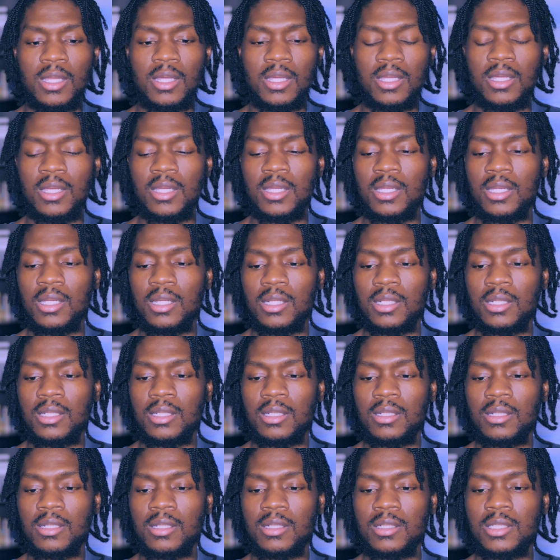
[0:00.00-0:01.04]
and
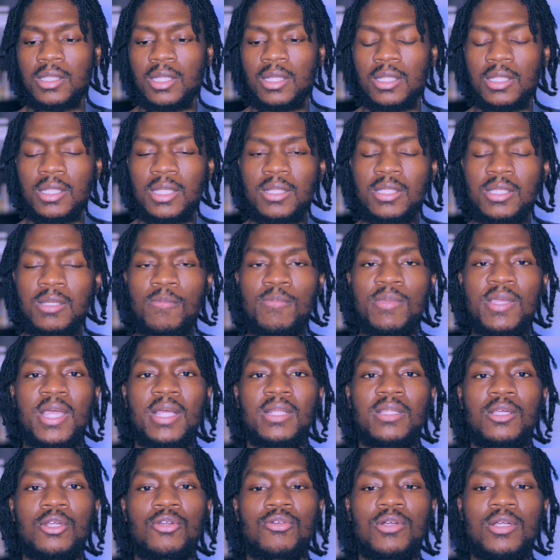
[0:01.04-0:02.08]
to be
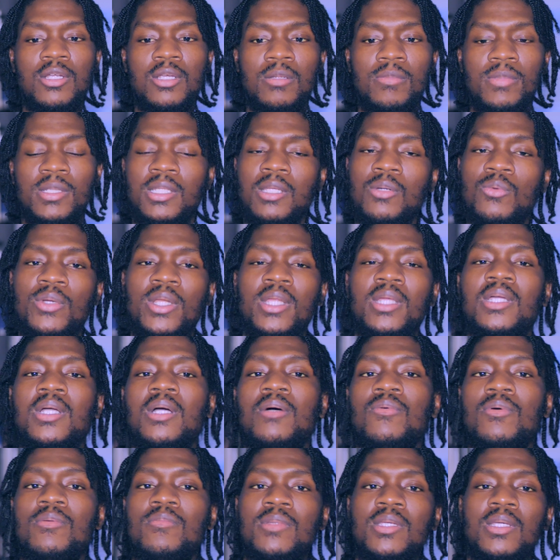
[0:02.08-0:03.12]
at the crib, but then when they
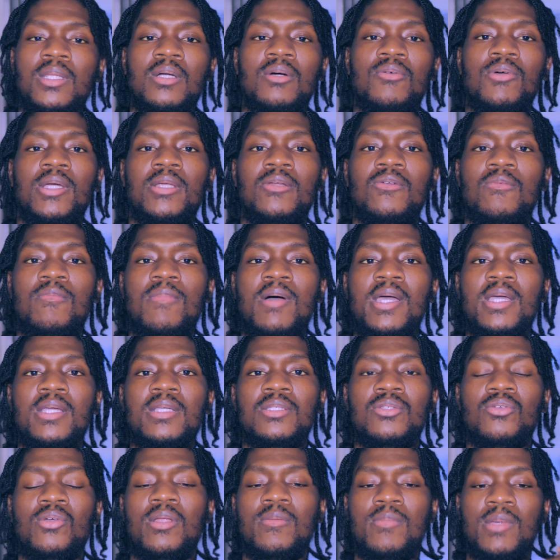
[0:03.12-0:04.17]
come with me, they don't have no
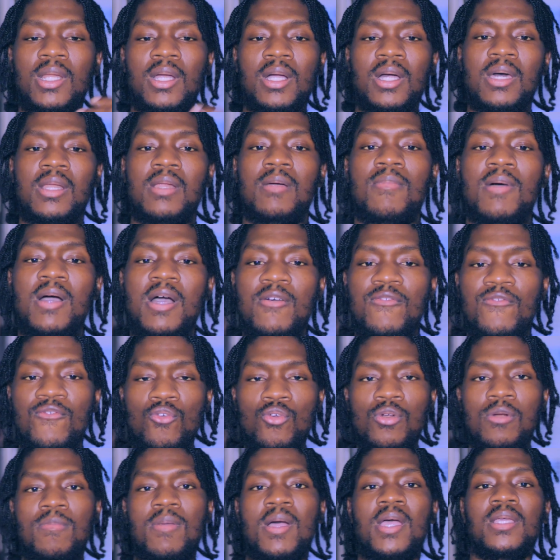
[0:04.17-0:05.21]
bikes. So that means I gotta buy
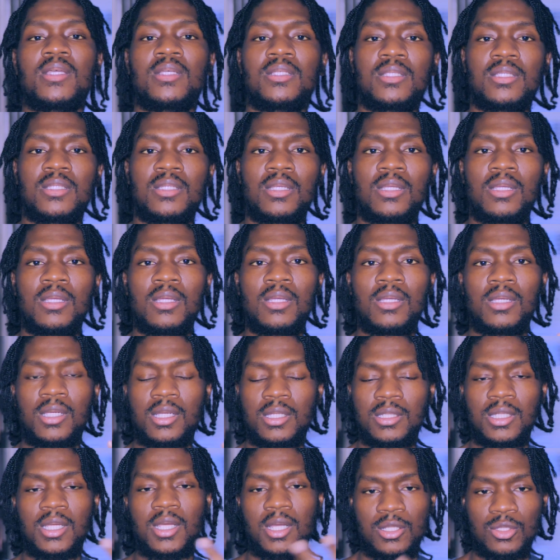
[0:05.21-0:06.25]
4 bikes
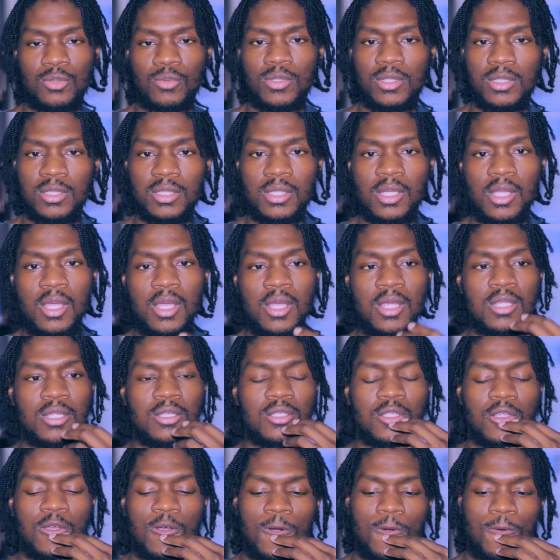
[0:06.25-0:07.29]
because he got twins.
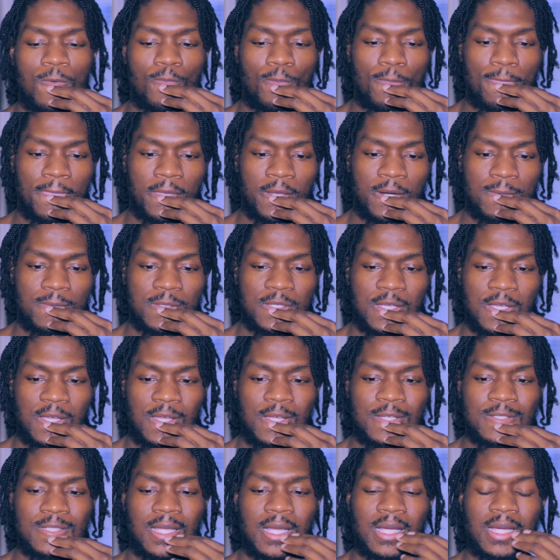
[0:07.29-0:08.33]
So, you know what I'm
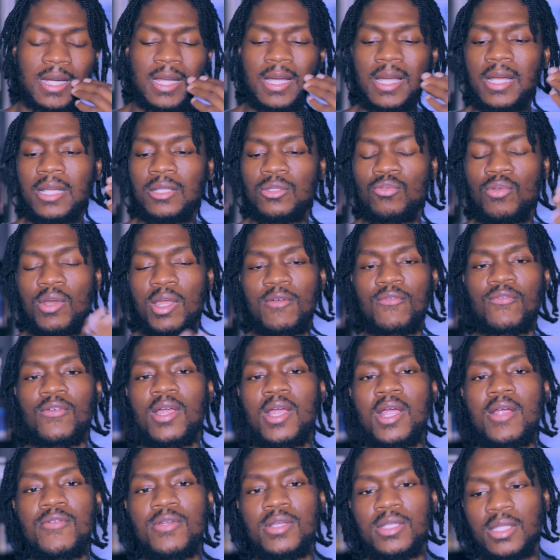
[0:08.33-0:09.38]
saying? He's like, and I gotta do that for
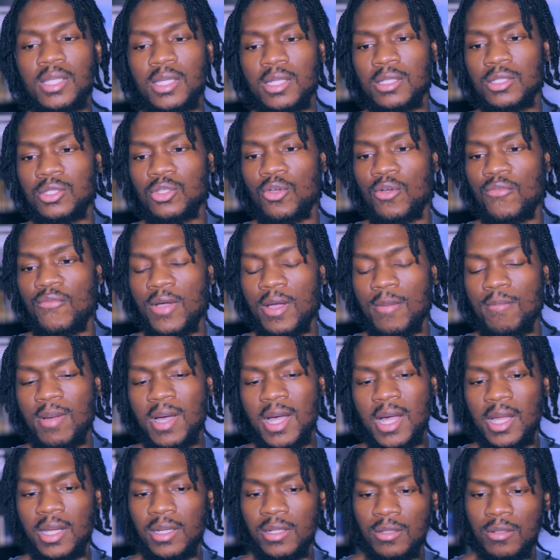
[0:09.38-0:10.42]
everything. So if I
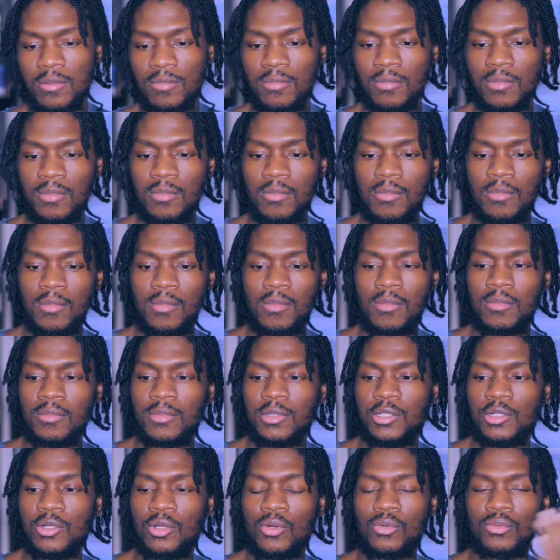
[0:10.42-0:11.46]
buy them,
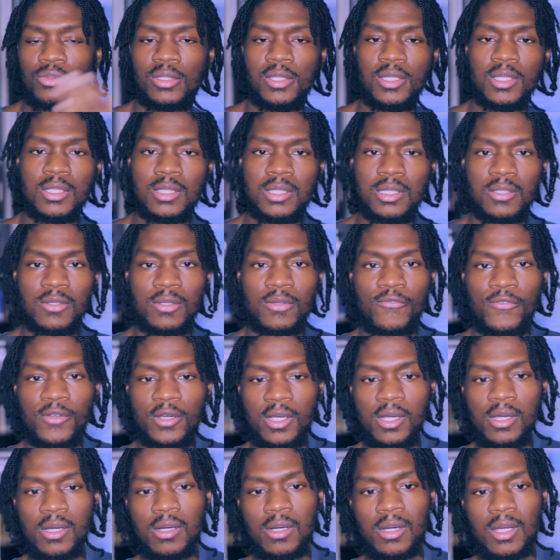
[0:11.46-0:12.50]
you know, this for
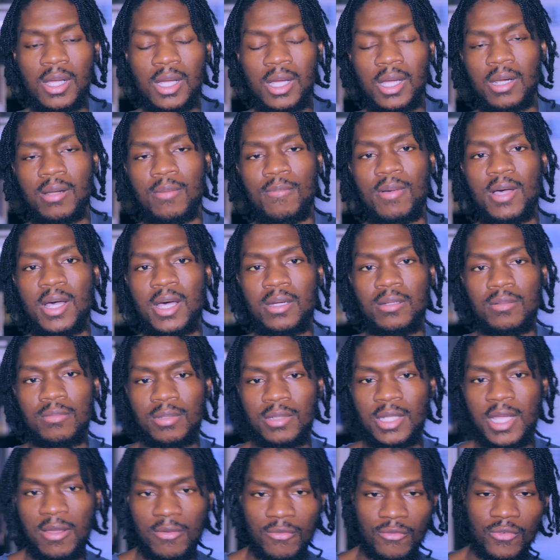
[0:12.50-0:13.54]
there, I gotta buy
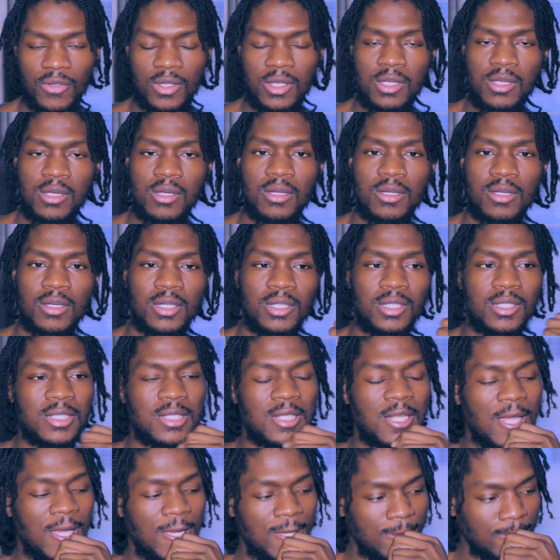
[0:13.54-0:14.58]
them that for here. And
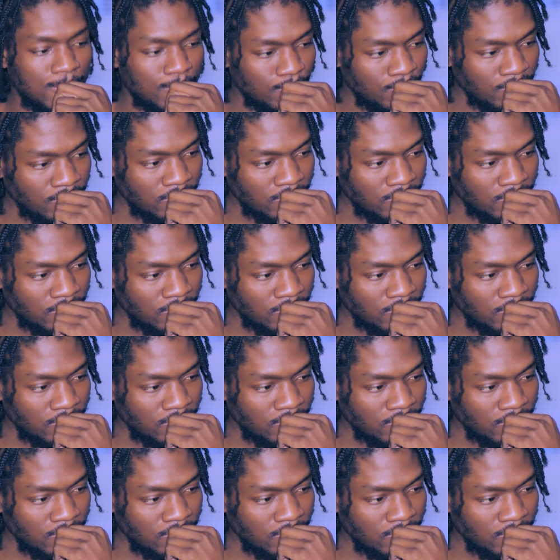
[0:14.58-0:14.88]
it's like,